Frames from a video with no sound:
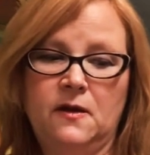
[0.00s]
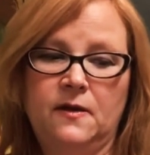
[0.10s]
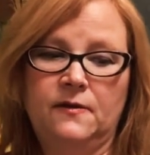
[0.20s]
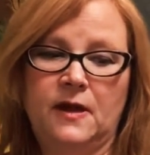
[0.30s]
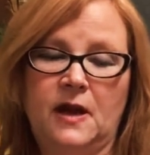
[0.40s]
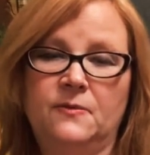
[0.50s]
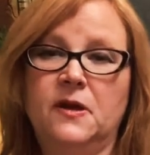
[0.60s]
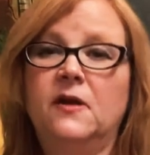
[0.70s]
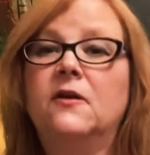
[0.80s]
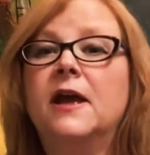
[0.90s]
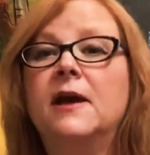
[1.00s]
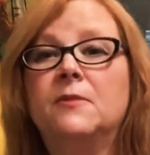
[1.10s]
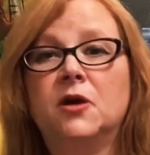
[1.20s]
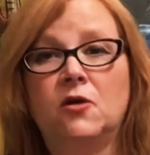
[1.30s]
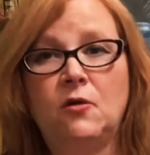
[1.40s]
that I'm
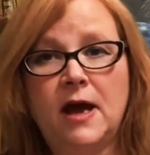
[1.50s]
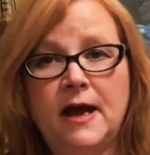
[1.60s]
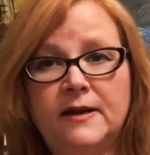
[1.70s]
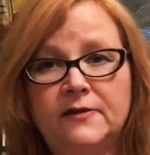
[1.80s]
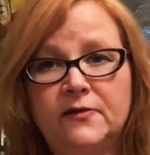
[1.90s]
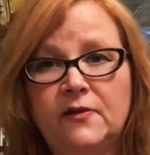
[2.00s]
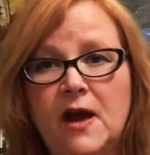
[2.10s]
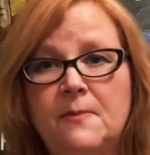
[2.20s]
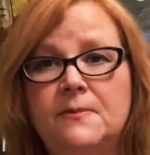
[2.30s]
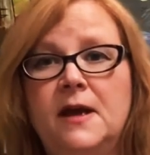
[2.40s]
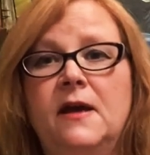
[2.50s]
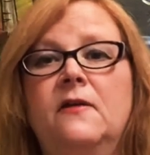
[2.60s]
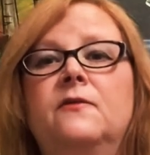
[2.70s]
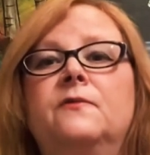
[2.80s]
going to go ahead and stop now.